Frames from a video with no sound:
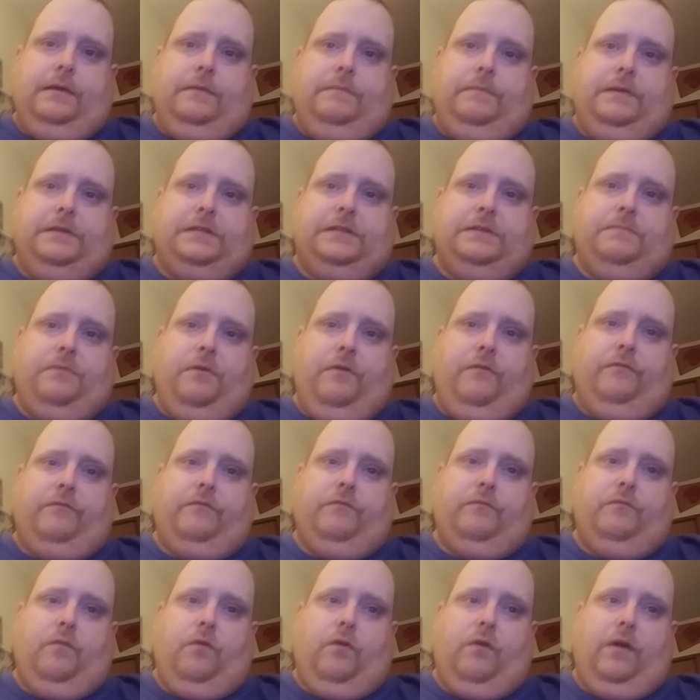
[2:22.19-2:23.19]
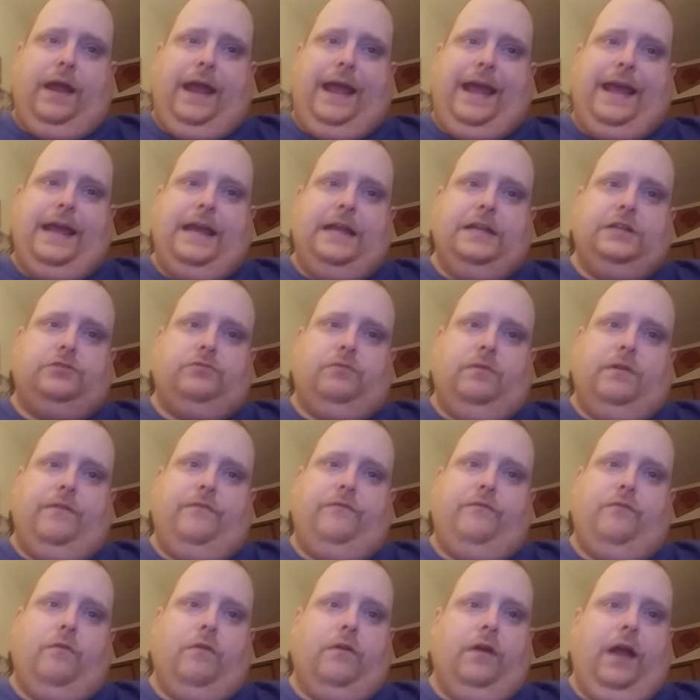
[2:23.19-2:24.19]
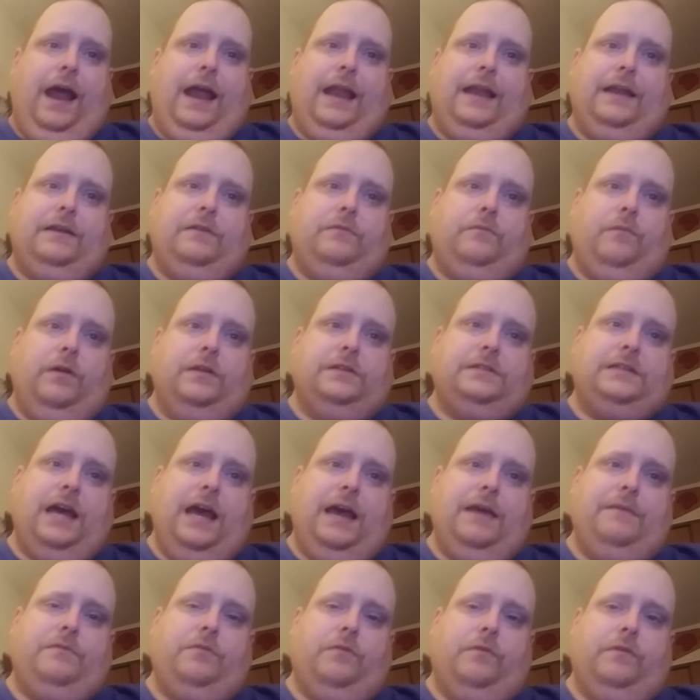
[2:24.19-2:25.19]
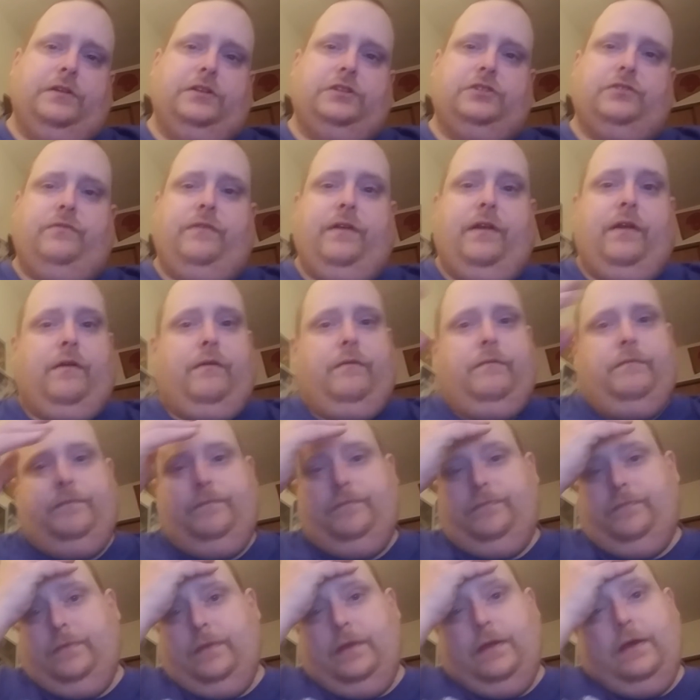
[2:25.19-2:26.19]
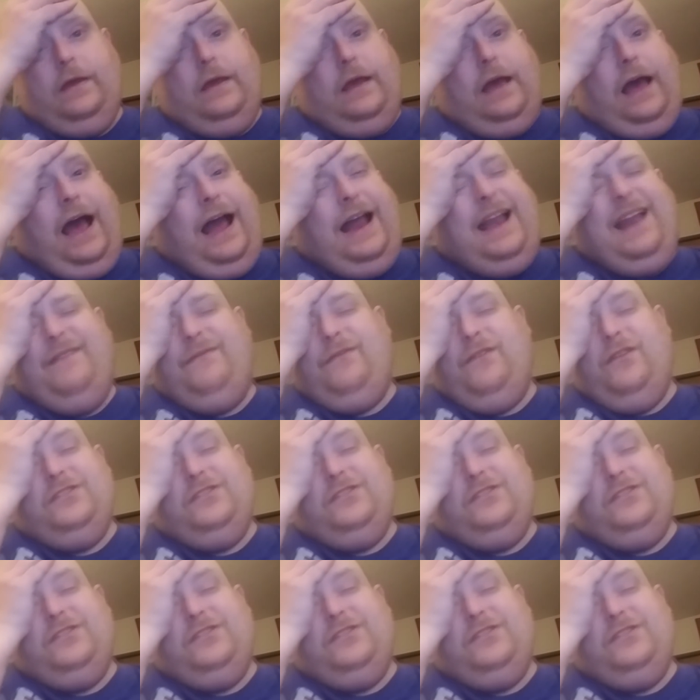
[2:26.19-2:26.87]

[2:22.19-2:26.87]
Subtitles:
because he both wore 8 and 24 at one time during his career. I never